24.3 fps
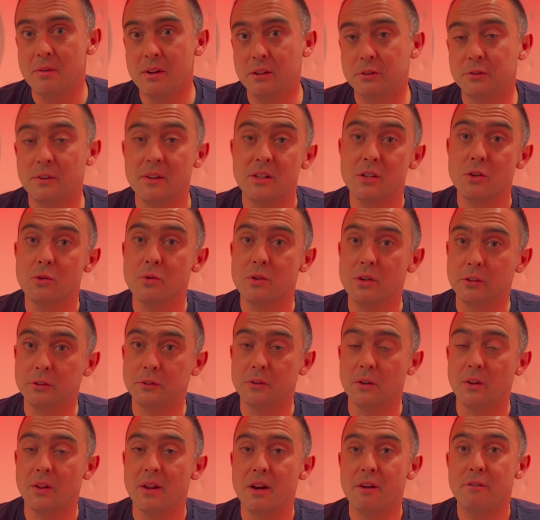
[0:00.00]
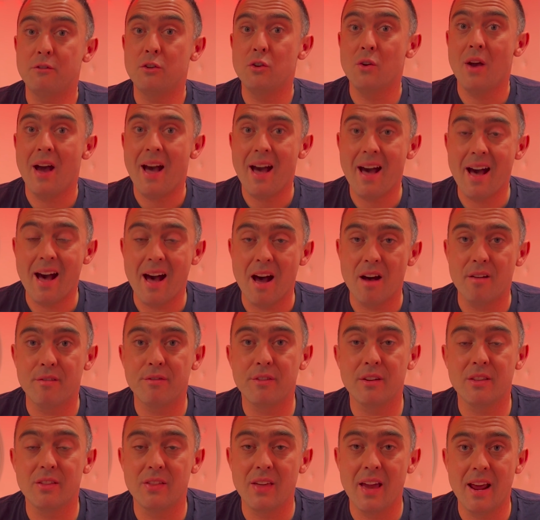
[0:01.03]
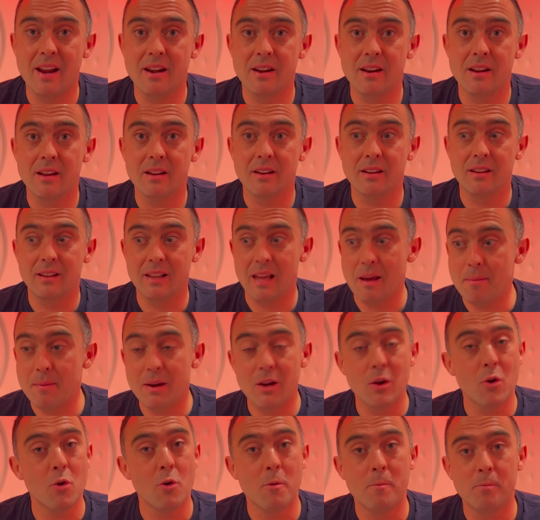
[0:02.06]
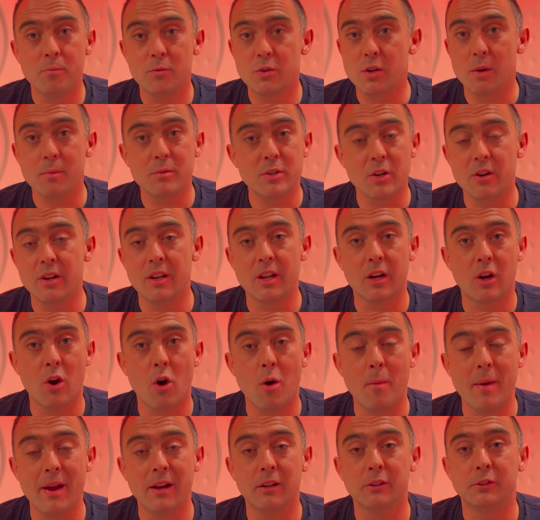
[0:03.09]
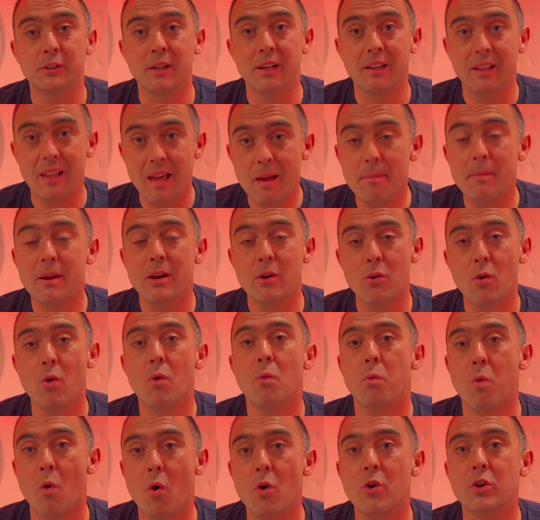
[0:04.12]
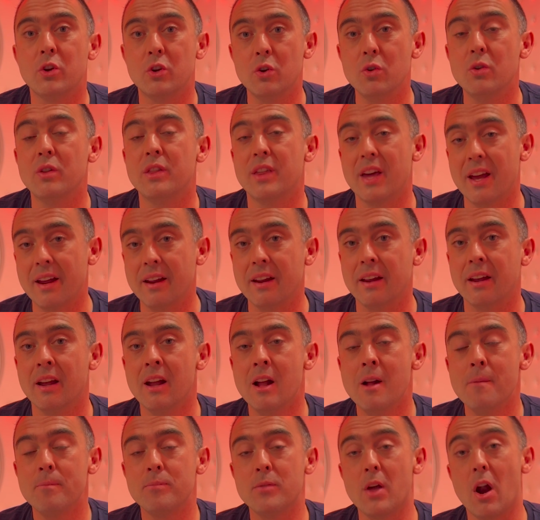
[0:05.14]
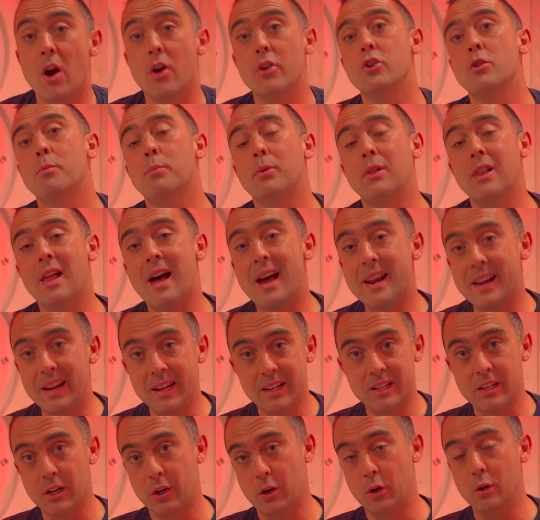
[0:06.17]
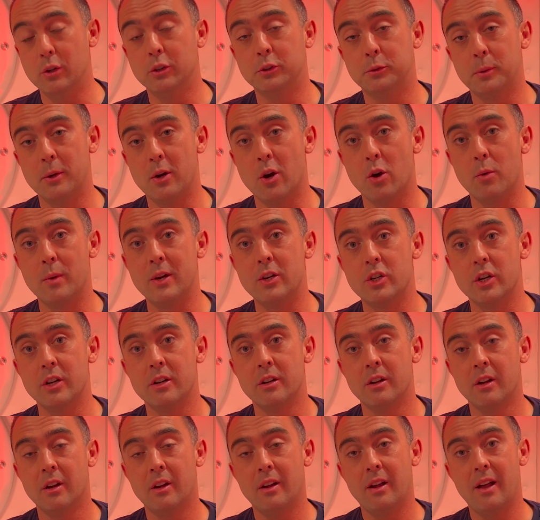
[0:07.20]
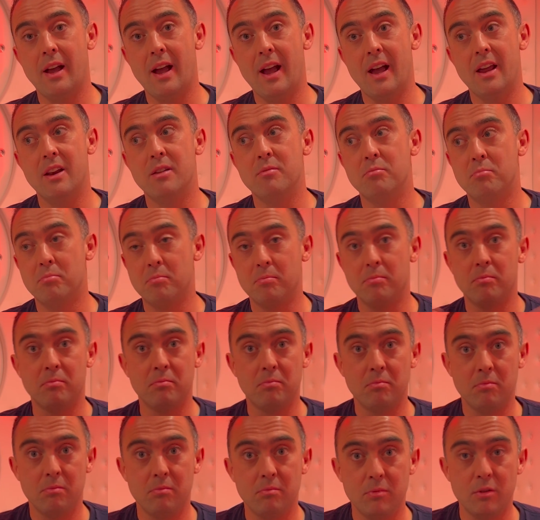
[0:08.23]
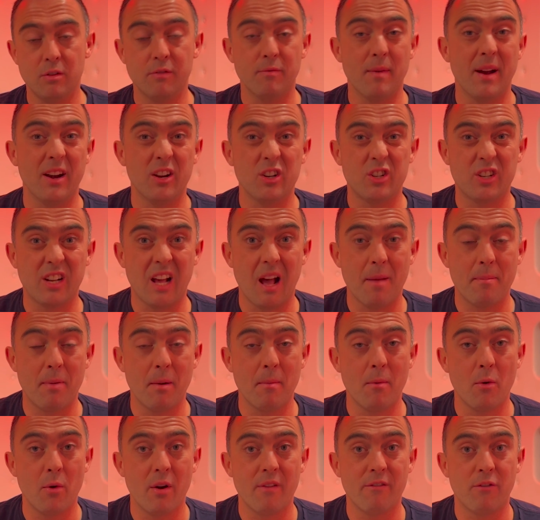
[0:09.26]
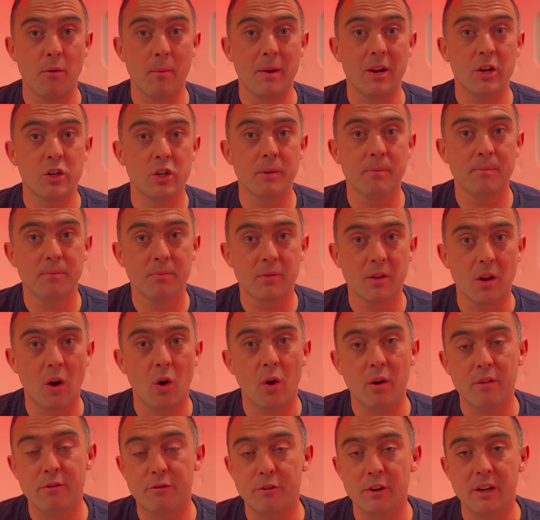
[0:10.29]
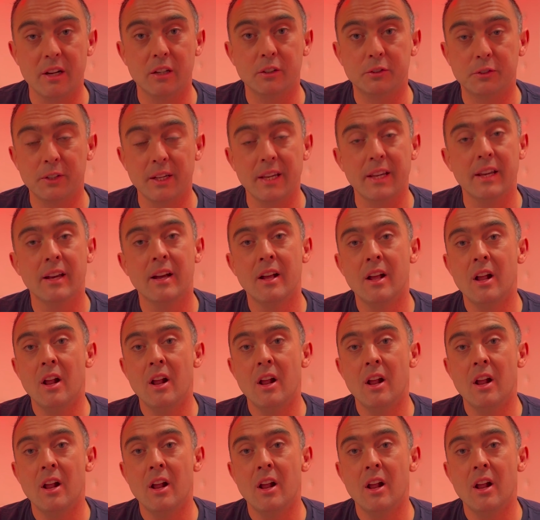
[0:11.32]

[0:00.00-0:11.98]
this video useful, and if you have, then let me know. Jump down in the comments and let me know what you think. Are you planning to cruise with Norwegian and you've managed to get a bit more information on Free at Sea?